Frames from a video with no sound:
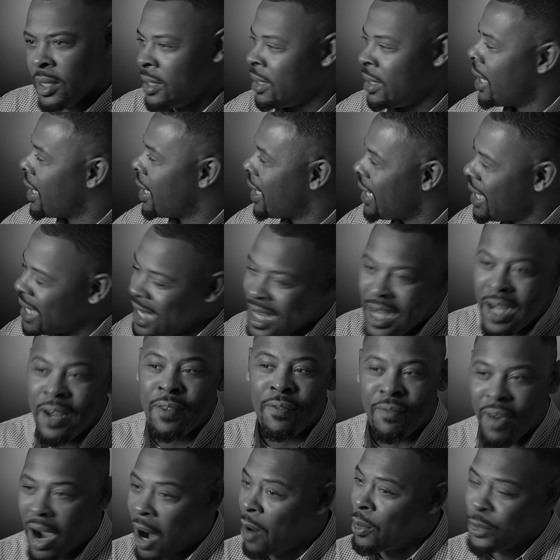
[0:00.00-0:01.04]
the
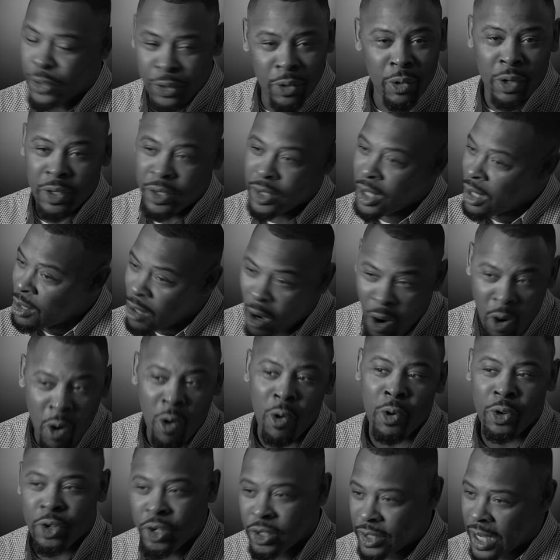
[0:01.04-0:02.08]
eating voucher is the
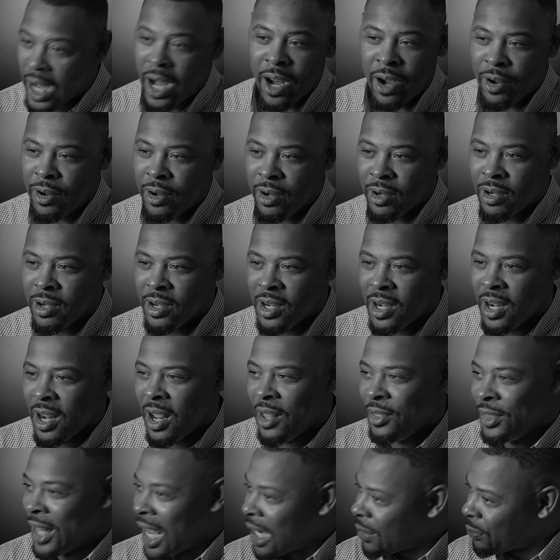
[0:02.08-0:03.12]
gold standard.
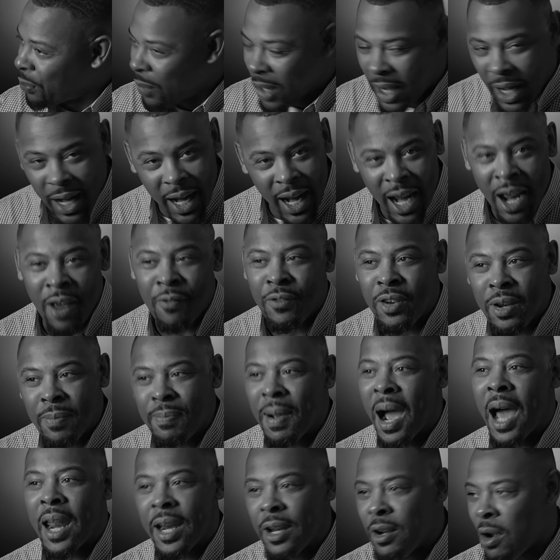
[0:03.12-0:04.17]
That's what
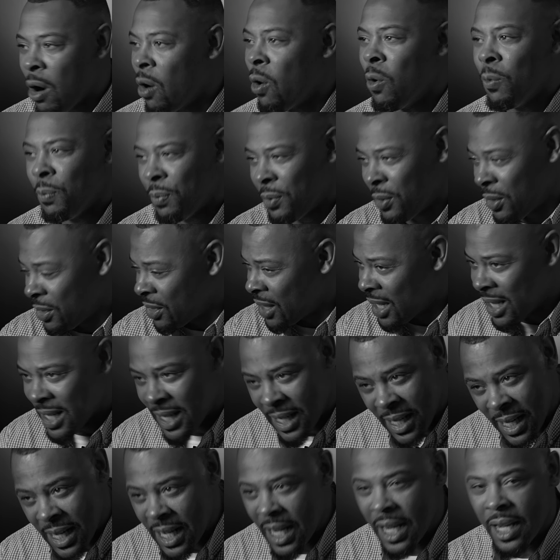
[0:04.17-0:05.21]
everybody hopes they
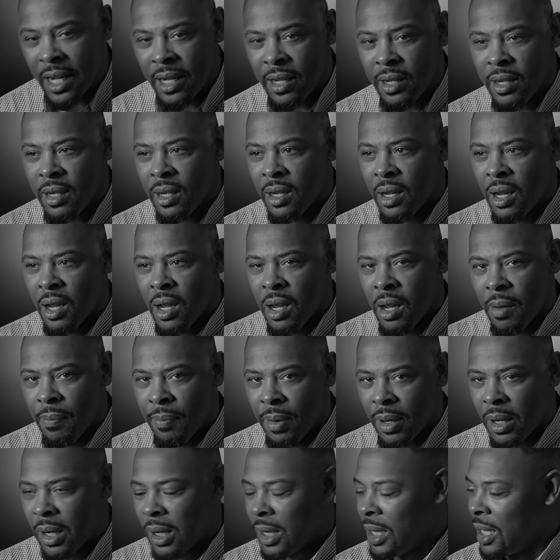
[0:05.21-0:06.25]
get,
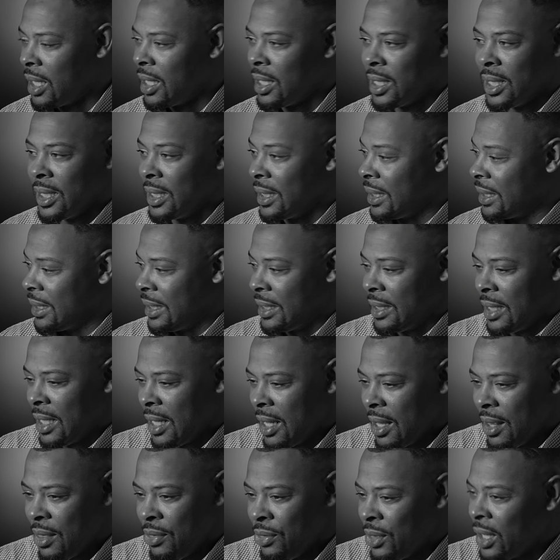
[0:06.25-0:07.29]
because
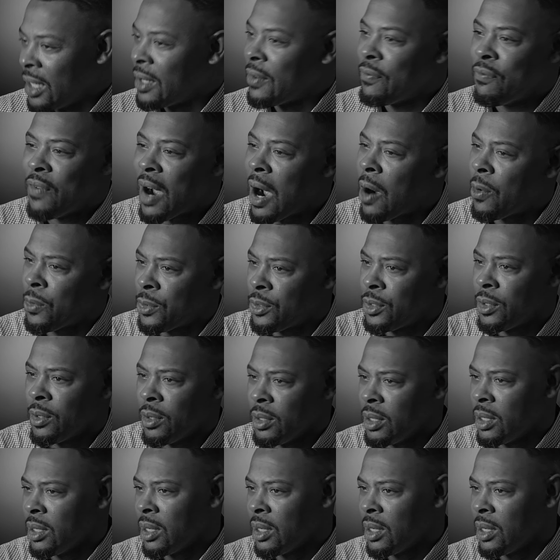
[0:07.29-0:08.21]
this voucher